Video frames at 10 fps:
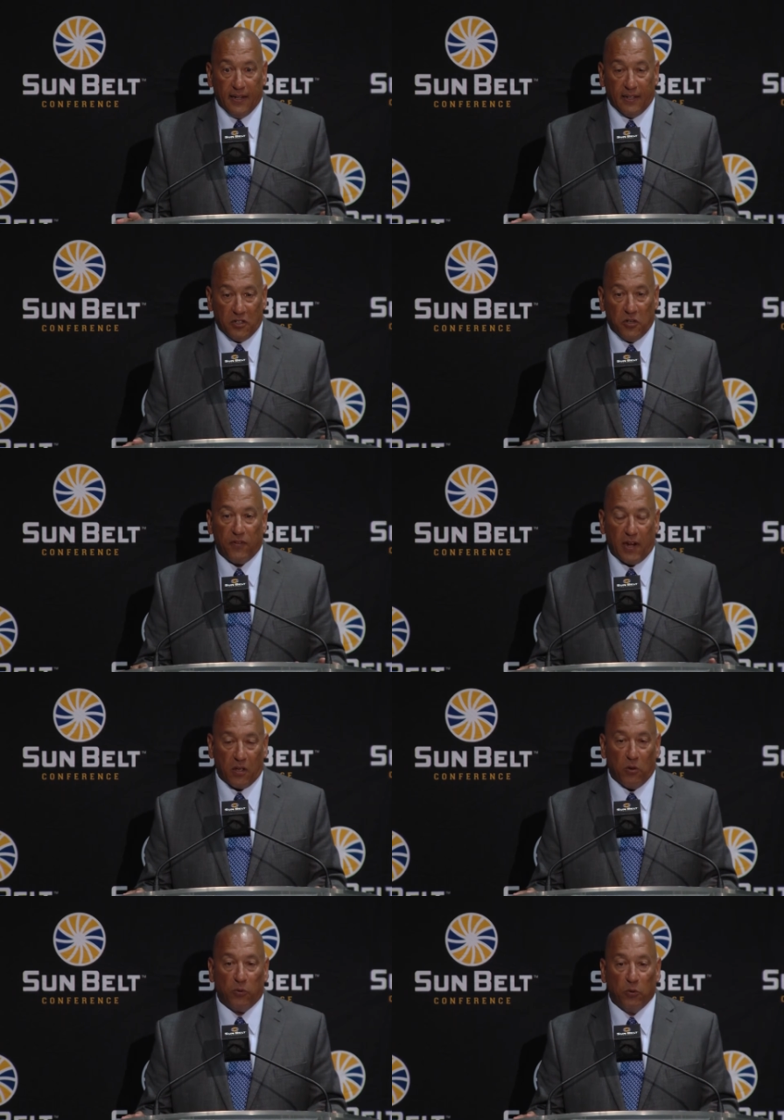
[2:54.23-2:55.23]
that you've got to
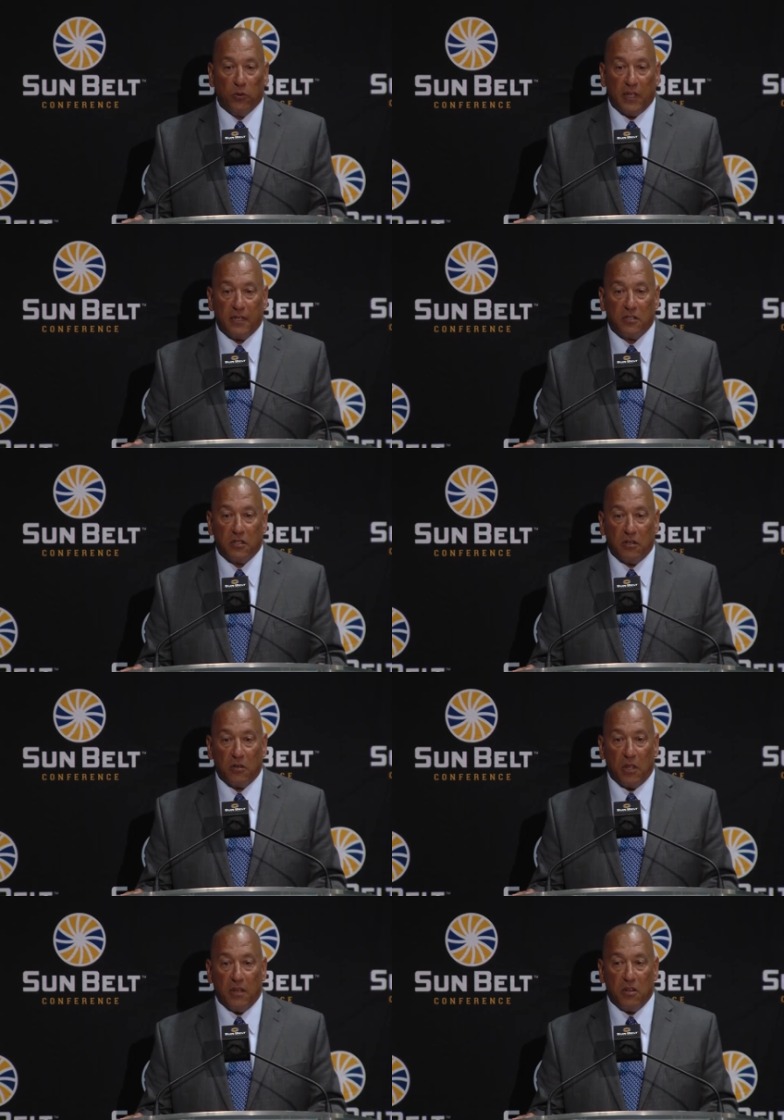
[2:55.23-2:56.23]
go through things
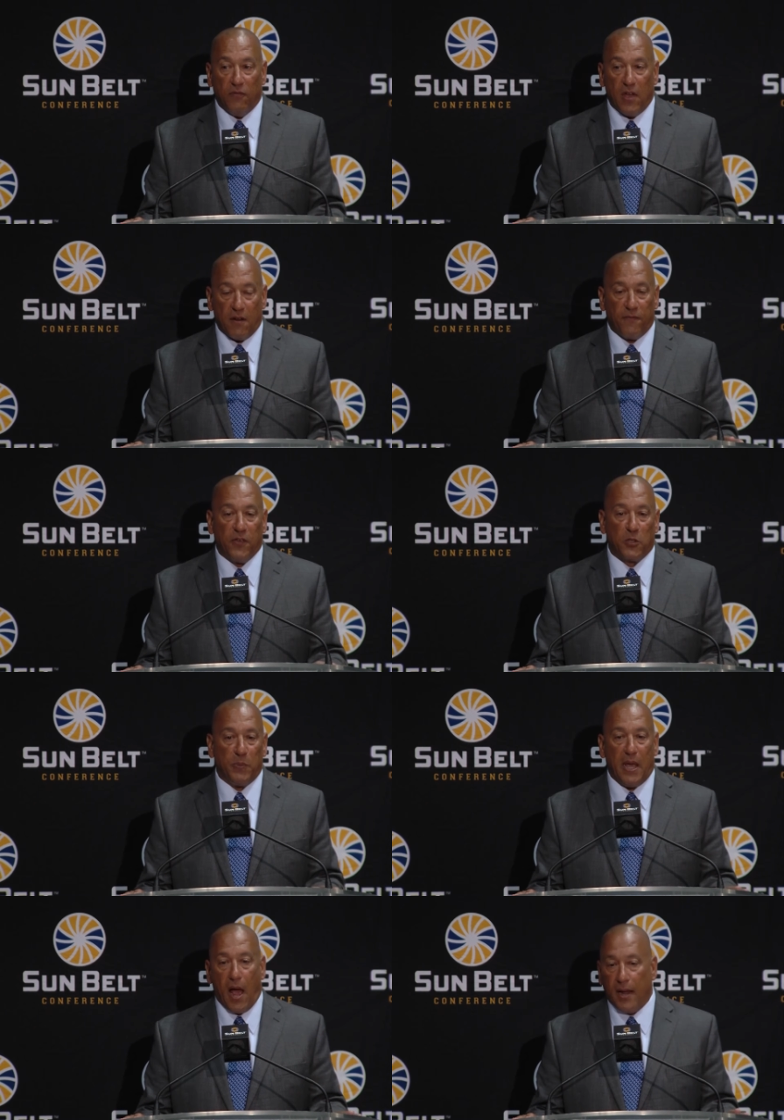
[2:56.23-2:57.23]
that you've got to fix
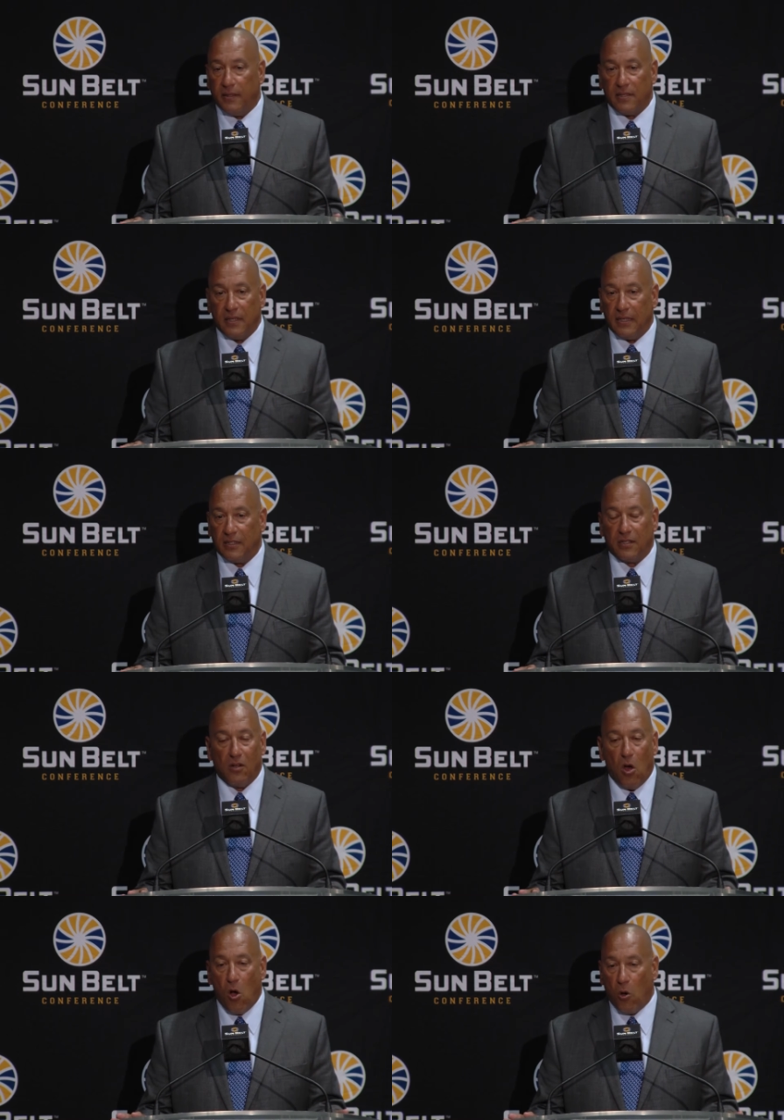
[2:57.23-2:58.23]
behind the scenes
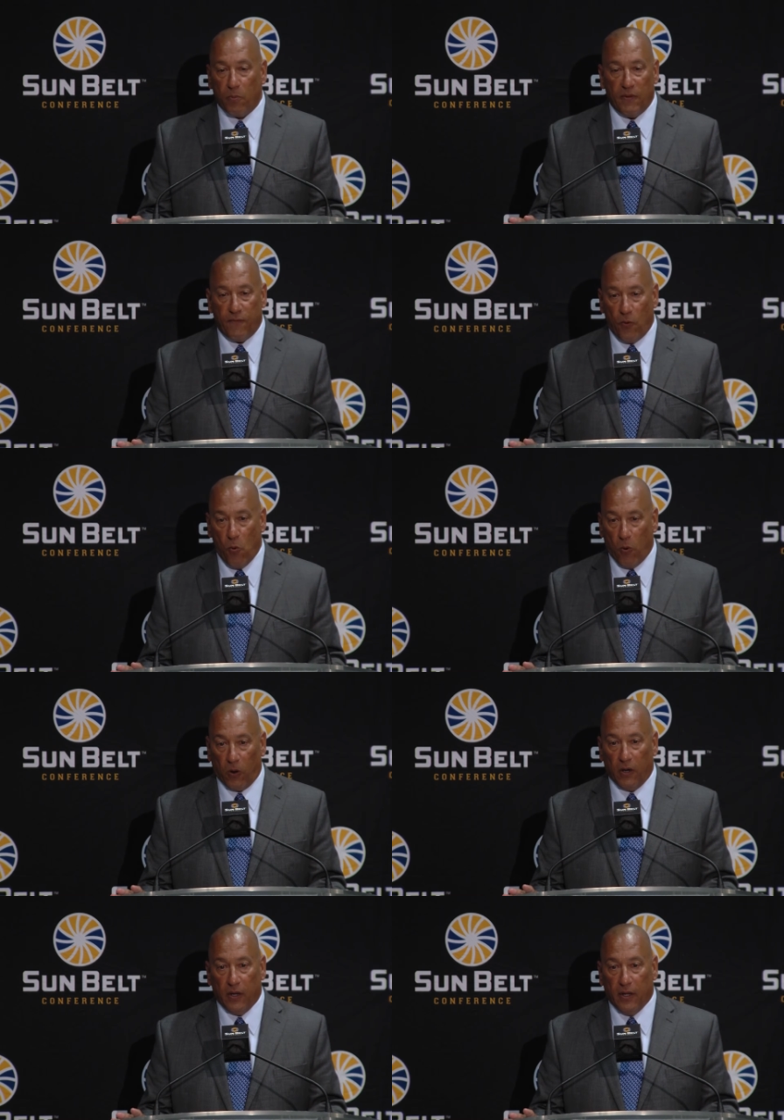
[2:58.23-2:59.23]
long before